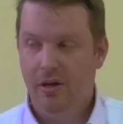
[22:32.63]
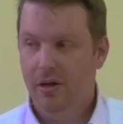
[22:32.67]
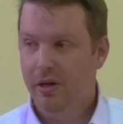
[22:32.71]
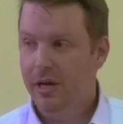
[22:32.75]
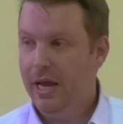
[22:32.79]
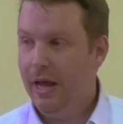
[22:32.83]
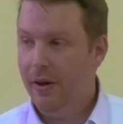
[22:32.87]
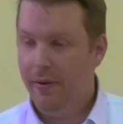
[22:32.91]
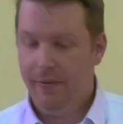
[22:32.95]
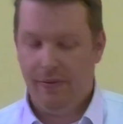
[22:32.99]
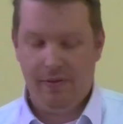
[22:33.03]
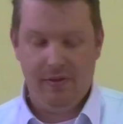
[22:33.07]

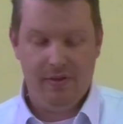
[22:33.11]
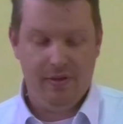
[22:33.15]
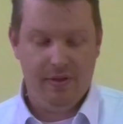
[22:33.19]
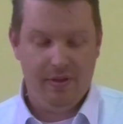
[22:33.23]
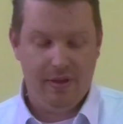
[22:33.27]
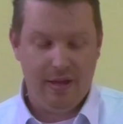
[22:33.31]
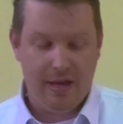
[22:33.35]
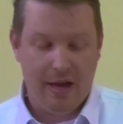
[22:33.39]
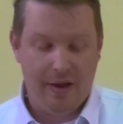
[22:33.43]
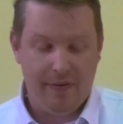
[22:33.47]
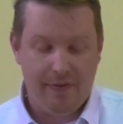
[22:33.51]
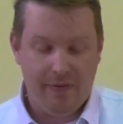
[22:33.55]
Now,
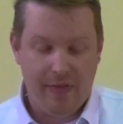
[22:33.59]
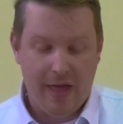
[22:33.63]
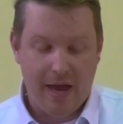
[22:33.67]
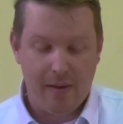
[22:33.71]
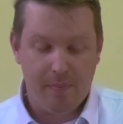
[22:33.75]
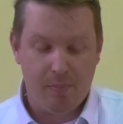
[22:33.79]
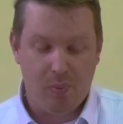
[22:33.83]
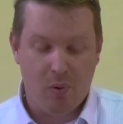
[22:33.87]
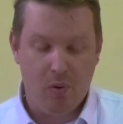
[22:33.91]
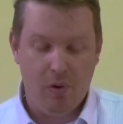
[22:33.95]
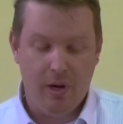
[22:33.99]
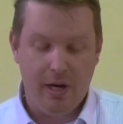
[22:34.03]
at
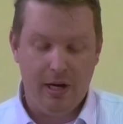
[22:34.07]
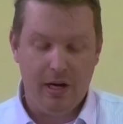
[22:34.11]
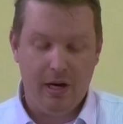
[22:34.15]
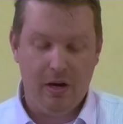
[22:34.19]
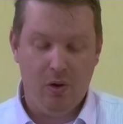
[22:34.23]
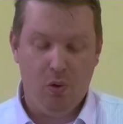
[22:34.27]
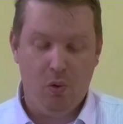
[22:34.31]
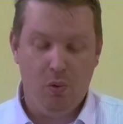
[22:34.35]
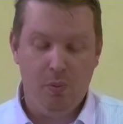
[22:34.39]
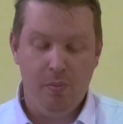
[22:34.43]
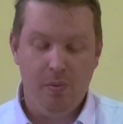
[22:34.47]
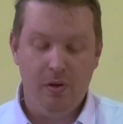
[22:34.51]
that point, it
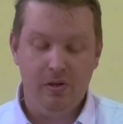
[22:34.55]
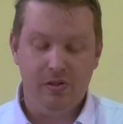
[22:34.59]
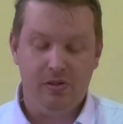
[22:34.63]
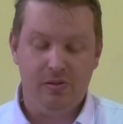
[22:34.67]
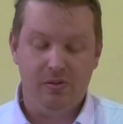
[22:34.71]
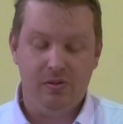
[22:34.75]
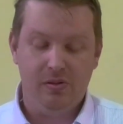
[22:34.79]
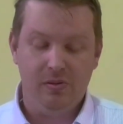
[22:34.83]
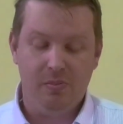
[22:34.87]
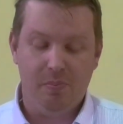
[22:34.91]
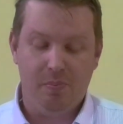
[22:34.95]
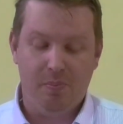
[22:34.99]

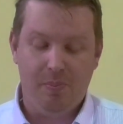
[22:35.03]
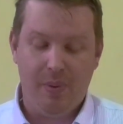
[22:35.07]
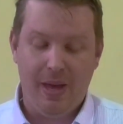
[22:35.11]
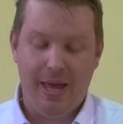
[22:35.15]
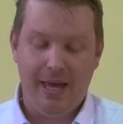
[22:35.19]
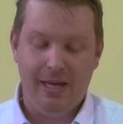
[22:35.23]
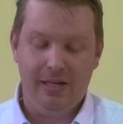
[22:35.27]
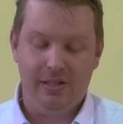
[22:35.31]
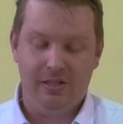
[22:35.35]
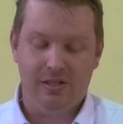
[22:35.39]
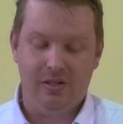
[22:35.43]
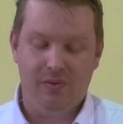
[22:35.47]
almost
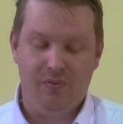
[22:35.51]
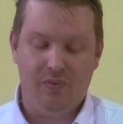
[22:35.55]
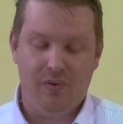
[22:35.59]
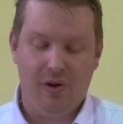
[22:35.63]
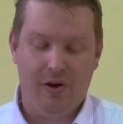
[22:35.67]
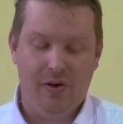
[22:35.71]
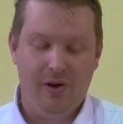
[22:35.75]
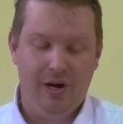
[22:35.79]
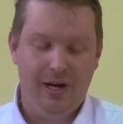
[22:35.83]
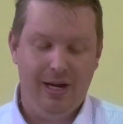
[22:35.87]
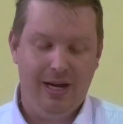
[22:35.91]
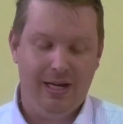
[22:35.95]
begs the
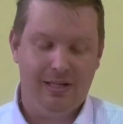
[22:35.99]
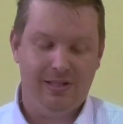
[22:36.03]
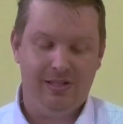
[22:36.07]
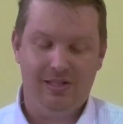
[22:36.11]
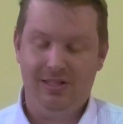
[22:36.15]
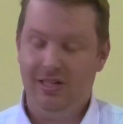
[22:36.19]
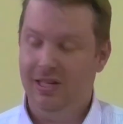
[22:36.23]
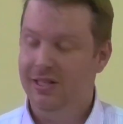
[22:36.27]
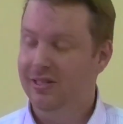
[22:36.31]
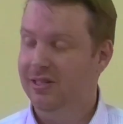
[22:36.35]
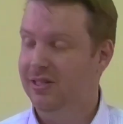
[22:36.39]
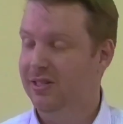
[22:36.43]
very next
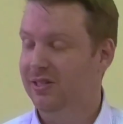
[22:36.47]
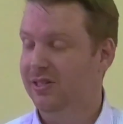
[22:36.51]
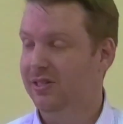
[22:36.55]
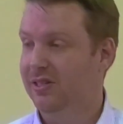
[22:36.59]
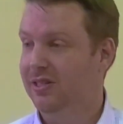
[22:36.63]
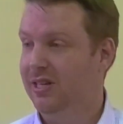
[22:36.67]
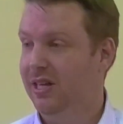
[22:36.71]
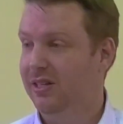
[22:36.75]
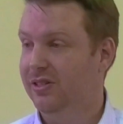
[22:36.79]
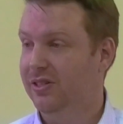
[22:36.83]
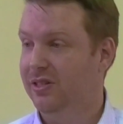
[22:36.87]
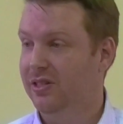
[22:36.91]
sentence,
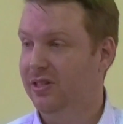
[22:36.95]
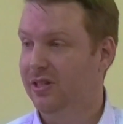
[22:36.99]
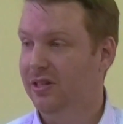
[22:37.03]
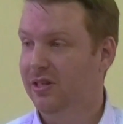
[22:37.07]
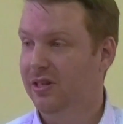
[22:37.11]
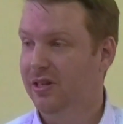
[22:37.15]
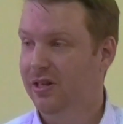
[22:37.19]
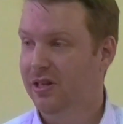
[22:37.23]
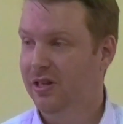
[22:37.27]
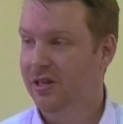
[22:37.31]
doesn't it?